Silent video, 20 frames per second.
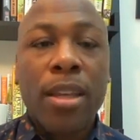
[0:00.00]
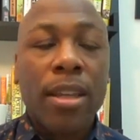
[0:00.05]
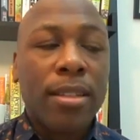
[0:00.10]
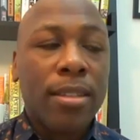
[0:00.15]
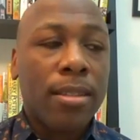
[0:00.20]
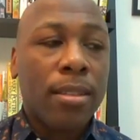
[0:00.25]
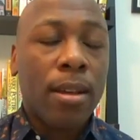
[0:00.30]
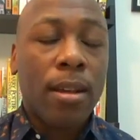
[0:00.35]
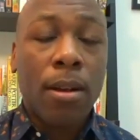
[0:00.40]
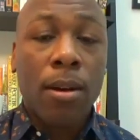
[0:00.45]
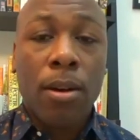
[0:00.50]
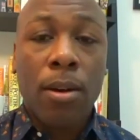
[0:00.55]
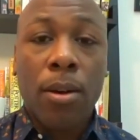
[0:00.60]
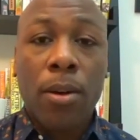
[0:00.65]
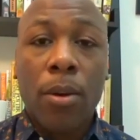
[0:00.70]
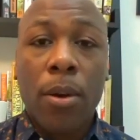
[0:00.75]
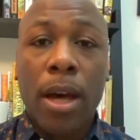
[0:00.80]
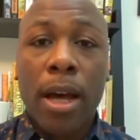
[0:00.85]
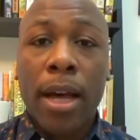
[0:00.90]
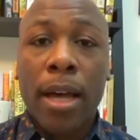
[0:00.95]

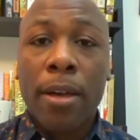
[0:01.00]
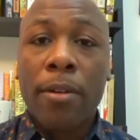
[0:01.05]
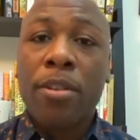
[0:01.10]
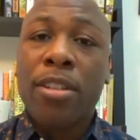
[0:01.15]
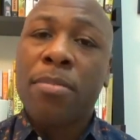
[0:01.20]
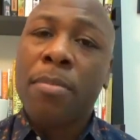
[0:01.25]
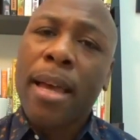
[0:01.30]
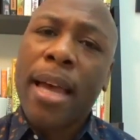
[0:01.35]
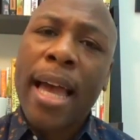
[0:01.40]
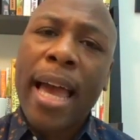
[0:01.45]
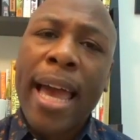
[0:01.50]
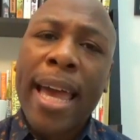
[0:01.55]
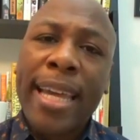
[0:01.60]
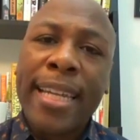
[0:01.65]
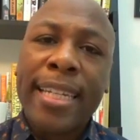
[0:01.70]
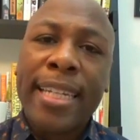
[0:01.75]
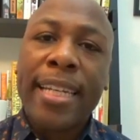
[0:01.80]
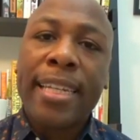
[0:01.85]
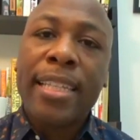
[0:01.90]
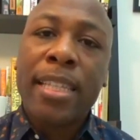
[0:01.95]
So it was my
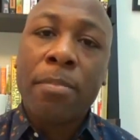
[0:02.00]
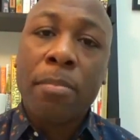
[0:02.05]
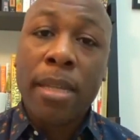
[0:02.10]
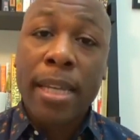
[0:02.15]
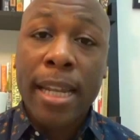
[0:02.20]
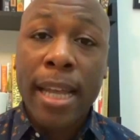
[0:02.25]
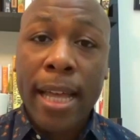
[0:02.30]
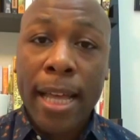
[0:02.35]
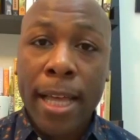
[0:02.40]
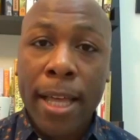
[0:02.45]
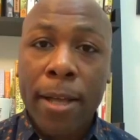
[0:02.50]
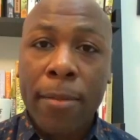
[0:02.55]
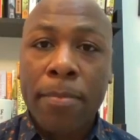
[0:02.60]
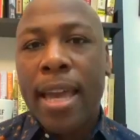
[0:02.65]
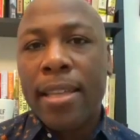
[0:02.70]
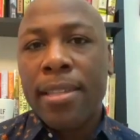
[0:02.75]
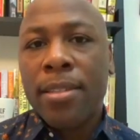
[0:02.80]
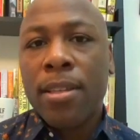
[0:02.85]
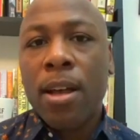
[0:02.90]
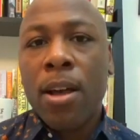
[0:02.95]
idea to meet
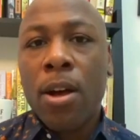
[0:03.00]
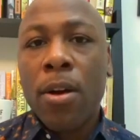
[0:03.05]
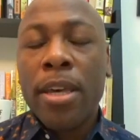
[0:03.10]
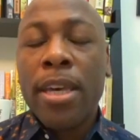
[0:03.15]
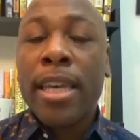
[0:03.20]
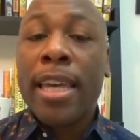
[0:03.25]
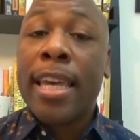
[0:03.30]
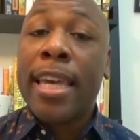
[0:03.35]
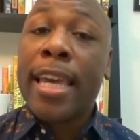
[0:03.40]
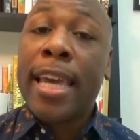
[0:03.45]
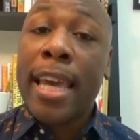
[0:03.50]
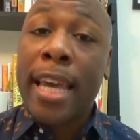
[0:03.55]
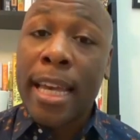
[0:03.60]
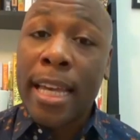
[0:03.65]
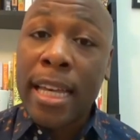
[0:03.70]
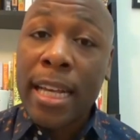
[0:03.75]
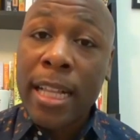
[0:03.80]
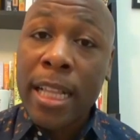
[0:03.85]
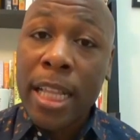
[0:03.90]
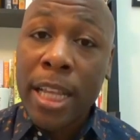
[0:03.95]
up so he can get a
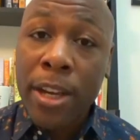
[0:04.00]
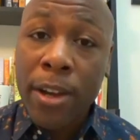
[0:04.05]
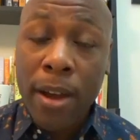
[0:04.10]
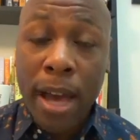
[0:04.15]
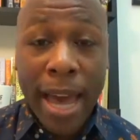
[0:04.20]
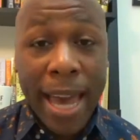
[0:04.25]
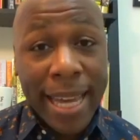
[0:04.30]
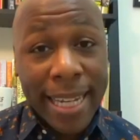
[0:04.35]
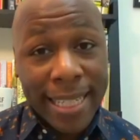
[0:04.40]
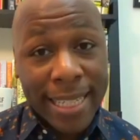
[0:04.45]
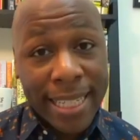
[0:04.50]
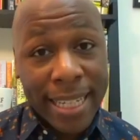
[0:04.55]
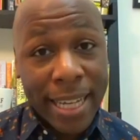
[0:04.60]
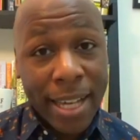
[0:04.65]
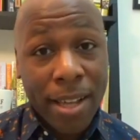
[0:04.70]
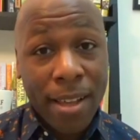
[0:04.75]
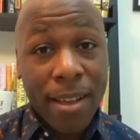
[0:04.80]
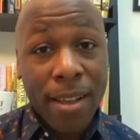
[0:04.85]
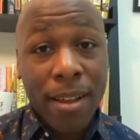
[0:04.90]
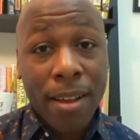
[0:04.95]
clear
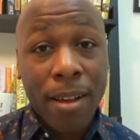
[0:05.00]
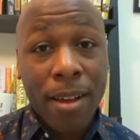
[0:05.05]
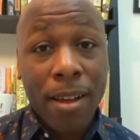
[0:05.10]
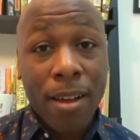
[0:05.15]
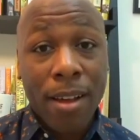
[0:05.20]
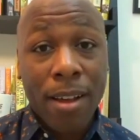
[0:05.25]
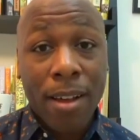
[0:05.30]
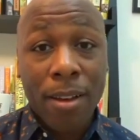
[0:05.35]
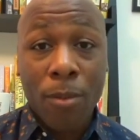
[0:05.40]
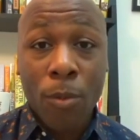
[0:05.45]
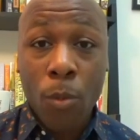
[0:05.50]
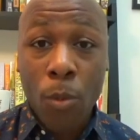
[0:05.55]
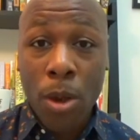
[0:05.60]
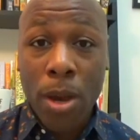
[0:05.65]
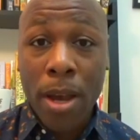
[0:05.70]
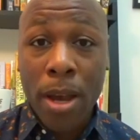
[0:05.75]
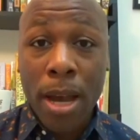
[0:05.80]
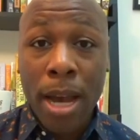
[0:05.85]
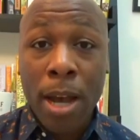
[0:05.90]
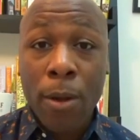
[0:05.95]
idea of
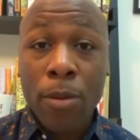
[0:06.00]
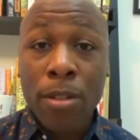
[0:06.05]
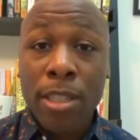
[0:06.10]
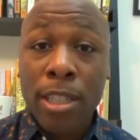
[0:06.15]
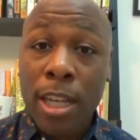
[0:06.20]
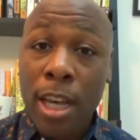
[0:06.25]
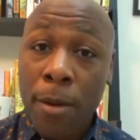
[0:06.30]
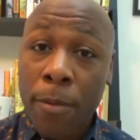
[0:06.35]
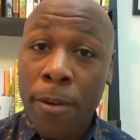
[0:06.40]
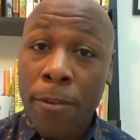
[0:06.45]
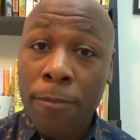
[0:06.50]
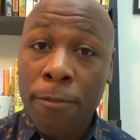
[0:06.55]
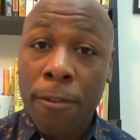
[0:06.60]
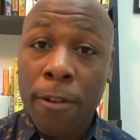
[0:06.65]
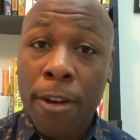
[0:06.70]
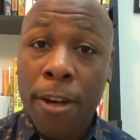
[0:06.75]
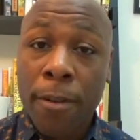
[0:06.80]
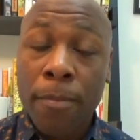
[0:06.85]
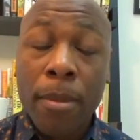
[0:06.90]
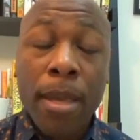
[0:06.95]
where I was coming
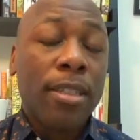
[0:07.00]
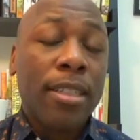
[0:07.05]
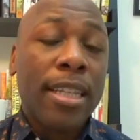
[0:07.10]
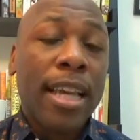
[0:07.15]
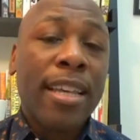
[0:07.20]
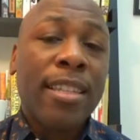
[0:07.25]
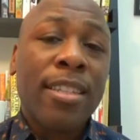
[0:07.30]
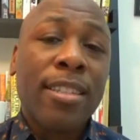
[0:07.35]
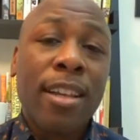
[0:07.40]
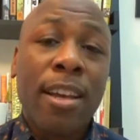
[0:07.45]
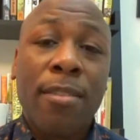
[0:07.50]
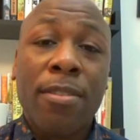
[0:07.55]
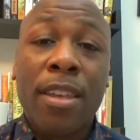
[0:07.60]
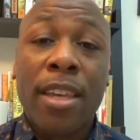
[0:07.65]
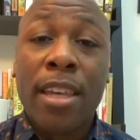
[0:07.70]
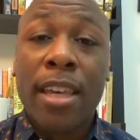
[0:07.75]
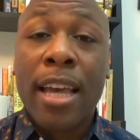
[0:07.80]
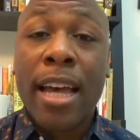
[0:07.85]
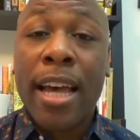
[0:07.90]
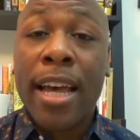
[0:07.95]
from. That's another
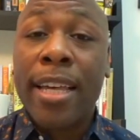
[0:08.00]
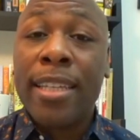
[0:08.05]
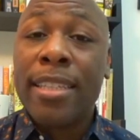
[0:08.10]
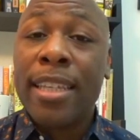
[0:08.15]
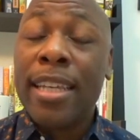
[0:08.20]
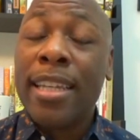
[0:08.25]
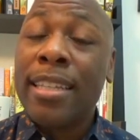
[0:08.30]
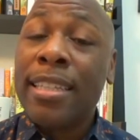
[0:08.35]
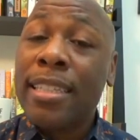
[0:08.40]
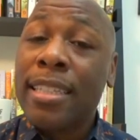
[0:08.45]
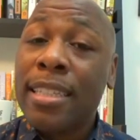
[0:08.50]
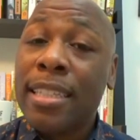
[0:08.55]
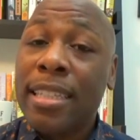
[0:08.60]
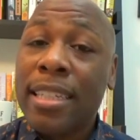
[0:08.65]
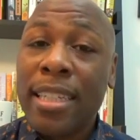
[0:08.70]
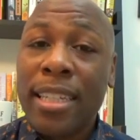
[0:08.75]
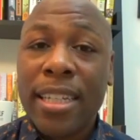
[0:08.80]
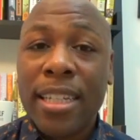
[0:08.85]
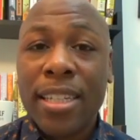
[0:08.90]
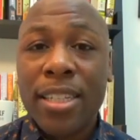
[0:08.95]
thing, guys. It's
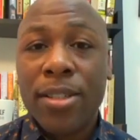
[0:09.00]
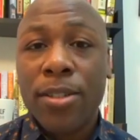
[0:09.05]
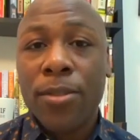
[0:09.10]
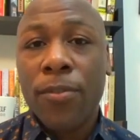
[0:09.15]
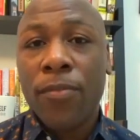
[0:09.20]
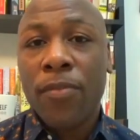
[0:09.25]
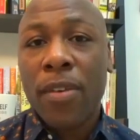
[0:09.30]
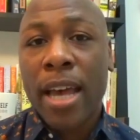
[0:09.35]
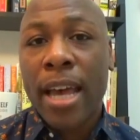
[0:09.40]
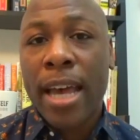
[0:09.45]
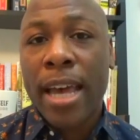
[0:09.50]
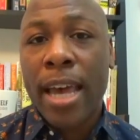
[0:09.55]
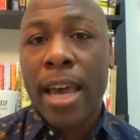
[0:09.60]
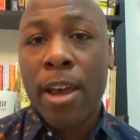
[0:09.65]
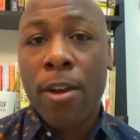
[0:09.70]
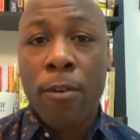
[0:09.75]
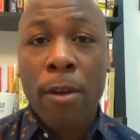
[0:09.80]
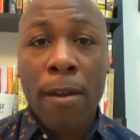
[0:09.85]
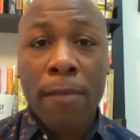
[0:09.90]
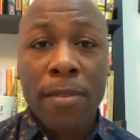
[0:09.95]
good to find a
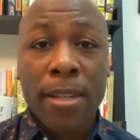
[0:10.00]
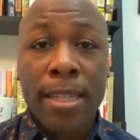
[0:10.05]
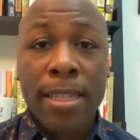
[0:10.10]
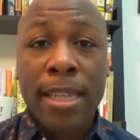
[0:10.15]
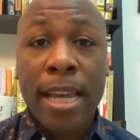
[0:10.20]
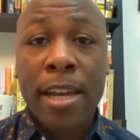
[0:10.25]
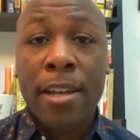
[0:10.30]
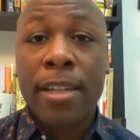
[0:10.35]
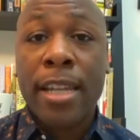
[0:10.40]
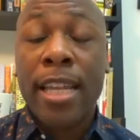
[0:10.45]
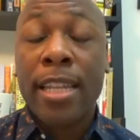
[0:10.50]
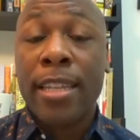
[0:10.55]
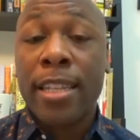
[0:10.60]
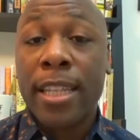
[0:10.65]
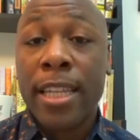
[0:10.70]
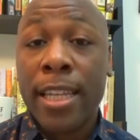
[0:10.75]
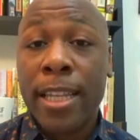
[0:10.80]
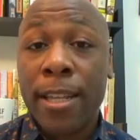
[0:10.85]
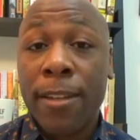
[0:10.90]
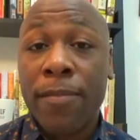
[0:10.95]
graphic designer that
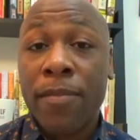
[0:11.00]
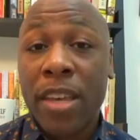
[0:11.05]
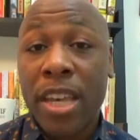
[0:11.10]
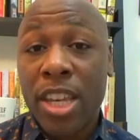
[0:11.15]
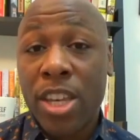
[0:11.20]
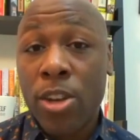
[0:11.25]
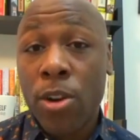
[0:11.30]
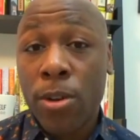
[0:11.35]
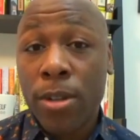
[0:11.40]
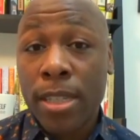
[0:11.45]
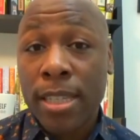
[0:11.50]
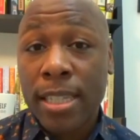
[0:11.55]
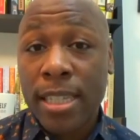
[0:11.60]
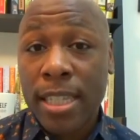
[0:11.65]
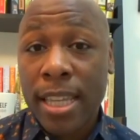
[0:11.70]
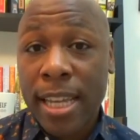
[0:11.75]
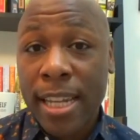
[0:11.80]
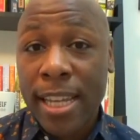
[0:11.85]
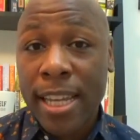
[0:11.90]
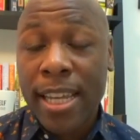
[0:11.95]
lives in your
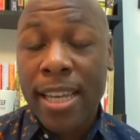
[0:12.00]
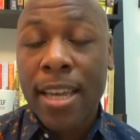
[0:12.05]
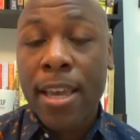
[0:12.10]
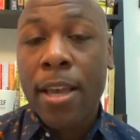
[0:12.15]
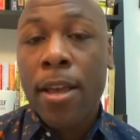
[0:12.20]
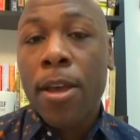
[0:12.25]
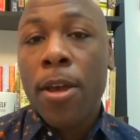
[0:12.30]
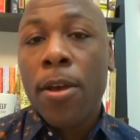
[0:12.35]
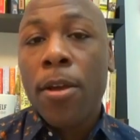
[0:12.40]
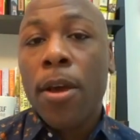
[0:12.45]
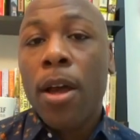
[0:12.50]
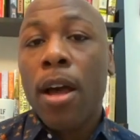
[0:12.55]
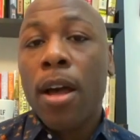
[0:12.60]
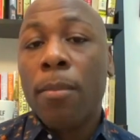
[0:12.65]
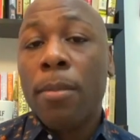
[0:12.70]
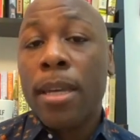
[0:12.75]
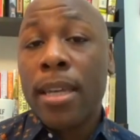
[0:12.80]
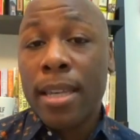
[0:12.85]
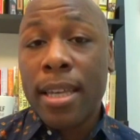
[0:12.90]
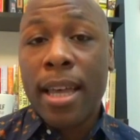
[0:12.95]
city,
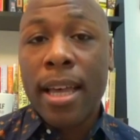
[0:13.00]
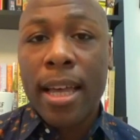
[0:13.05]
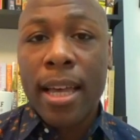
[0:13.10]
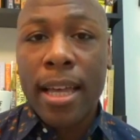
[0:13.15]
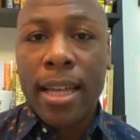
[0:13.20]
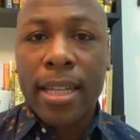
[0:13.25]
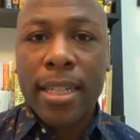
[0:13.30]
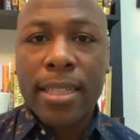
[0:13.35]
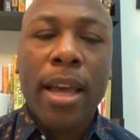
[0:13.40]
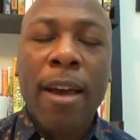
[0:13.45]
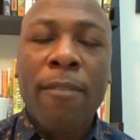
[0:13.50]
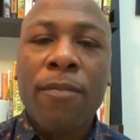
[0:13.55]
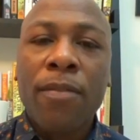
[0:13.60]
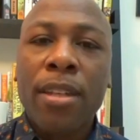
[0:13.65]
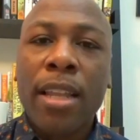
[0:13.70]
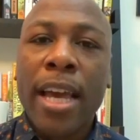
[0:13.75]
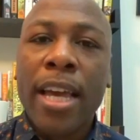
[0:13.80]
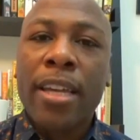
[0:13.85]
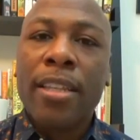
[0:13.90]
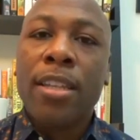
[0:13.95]
because I feel
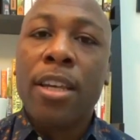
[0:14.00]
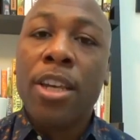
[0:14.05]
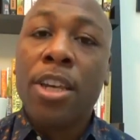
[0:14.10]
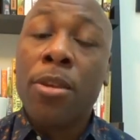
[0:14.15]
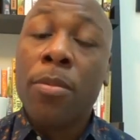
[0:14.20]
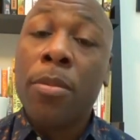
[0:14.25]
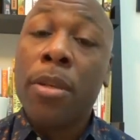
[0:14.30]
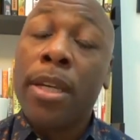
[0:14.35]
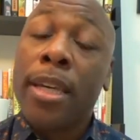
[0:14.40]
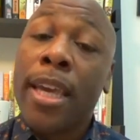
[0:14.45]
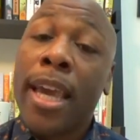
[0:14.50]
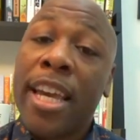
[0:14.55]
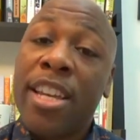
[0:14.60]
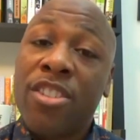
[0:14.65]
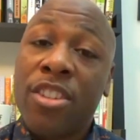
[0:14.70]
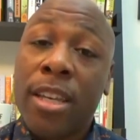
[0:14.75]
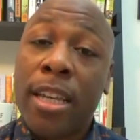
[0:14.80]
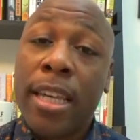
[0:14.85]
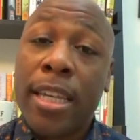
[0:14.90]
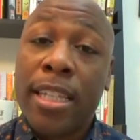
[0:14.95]
like the
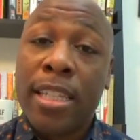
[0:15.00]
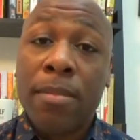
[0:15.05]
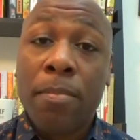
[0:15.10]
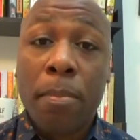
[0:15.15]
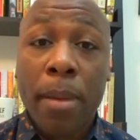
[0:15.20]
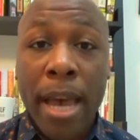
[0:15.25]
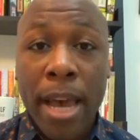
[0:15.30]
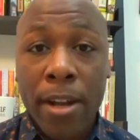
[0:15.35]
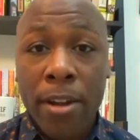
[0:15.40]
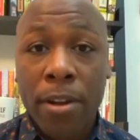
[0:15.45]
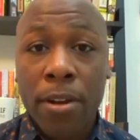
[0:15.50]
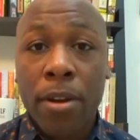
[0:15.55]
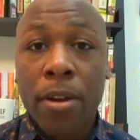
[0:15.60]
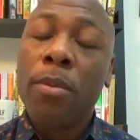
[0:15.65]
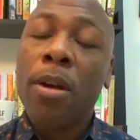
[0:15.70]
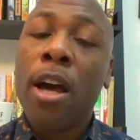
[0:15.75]
communication is better.